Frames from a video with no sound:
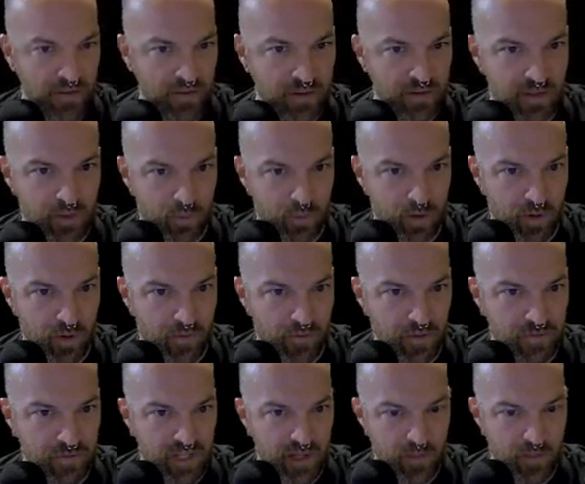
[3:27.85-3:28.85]
This is worth
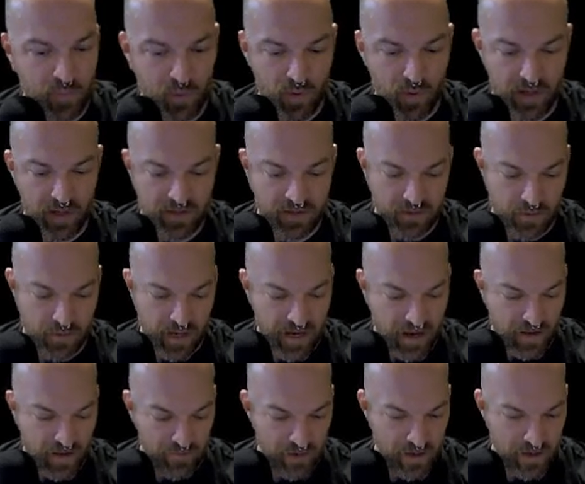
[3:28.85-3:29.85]
15 points, so I
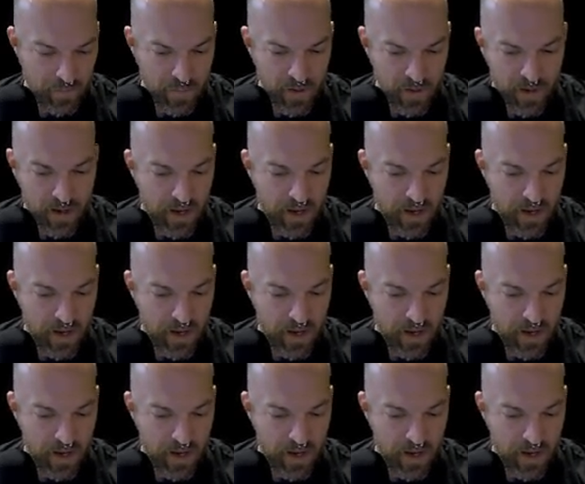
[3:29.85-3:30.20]
have him.